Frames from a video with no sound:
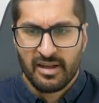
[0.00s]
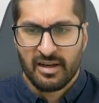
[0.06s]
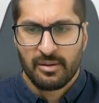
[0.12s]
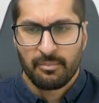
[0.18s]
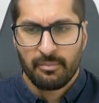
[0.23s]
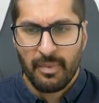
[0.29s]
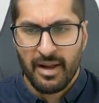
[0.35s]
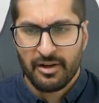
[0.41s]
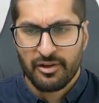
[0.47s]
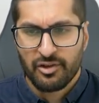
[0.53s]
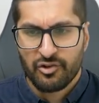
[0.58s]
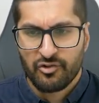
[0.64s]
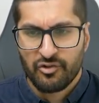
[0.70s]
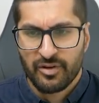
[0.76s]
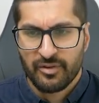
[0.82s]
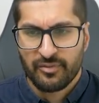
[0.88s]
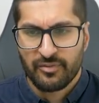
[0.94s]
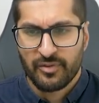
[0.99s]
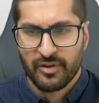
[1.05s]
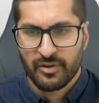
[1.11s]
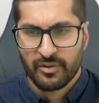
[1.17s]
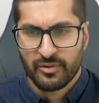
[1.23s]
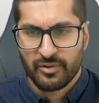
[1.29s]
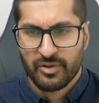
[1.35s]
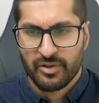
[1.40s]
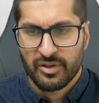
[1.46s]
A mandatory
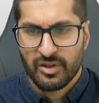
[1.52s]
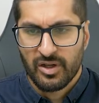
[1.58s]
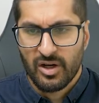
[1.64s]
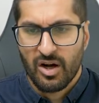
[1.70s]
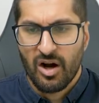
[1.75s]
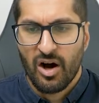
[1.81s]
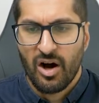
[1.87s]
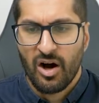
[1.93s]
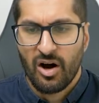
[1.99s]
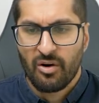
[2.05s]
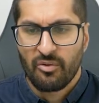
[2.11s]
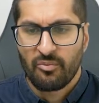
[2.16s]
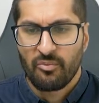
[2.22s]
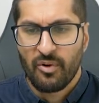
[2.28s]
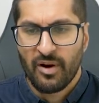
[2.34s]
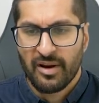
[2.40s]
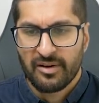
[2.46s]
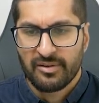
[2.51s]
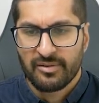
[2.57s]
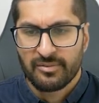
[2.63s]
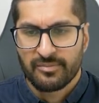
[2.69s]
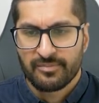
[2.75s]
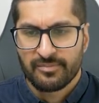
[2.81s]
field are red.